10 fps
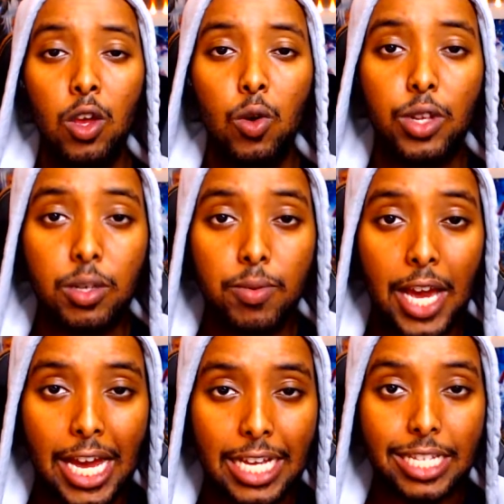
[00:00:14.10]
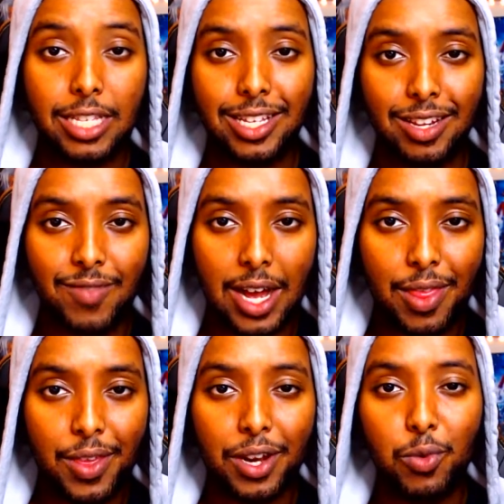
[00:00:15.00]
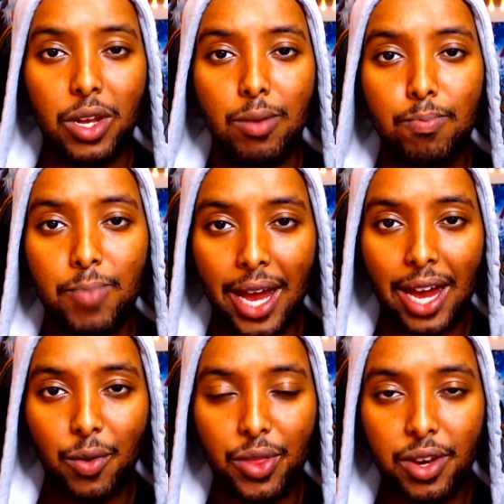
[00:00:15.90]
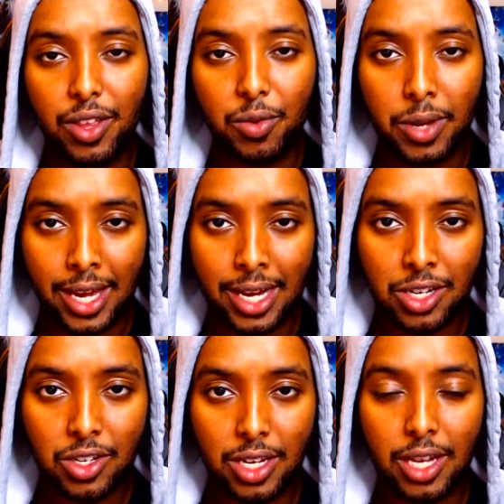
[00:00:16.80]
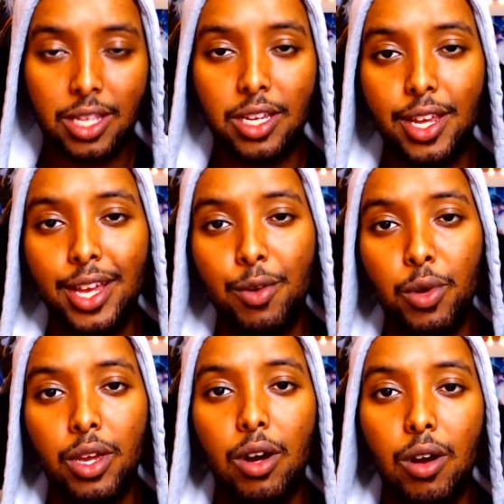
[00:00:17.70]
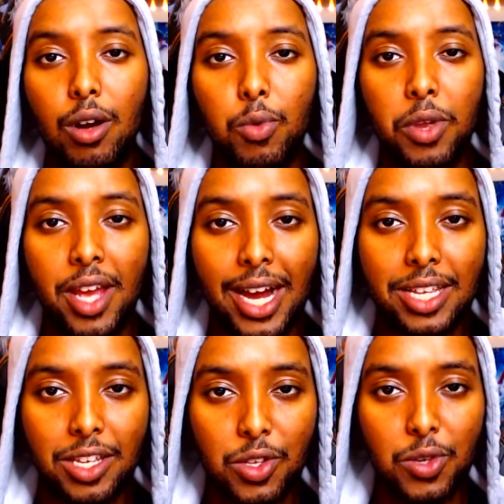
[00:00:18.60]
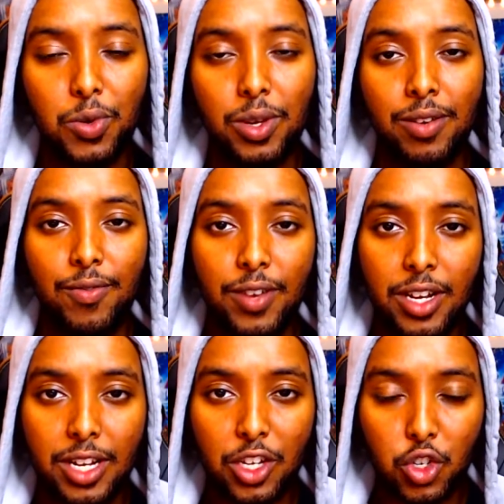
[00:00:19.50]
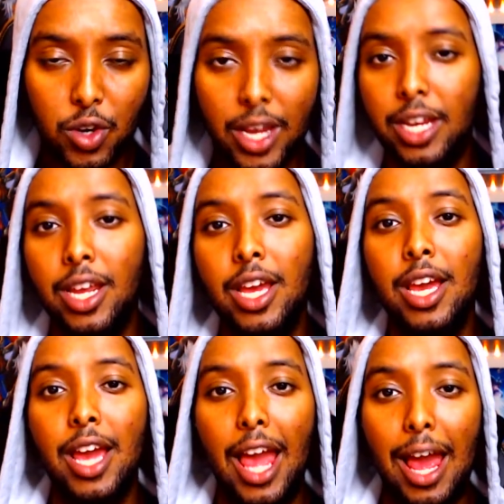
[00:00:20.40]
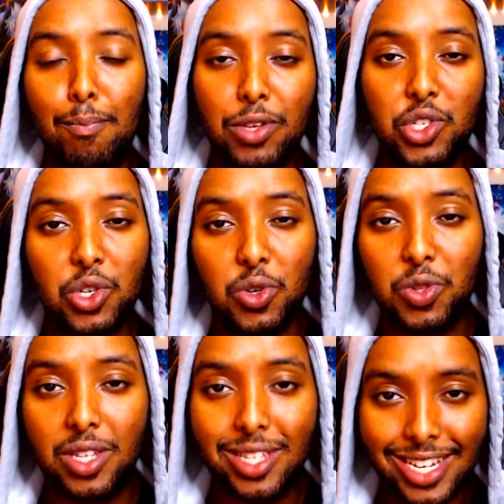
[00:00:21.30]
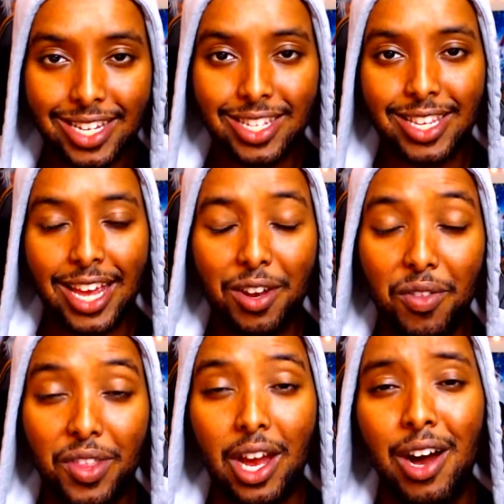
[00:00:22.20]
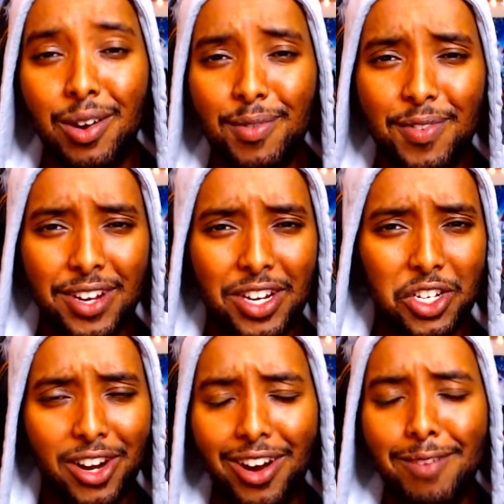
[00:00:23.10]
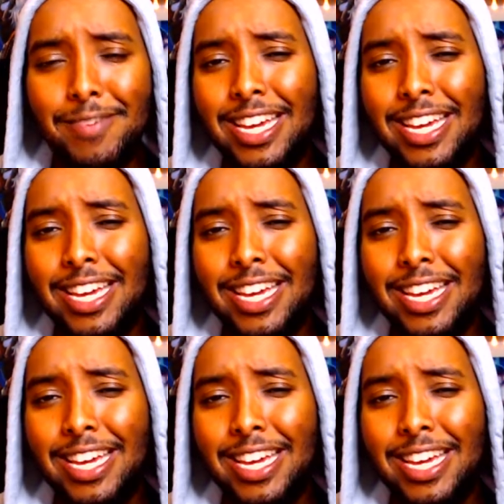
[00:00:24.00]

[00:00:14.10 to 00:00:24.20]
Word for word: What's up guys, it's Seleviathan and we are back with another reaction today. Today we are reacting to Infinity Train episode 6 titled The Unfinished Car.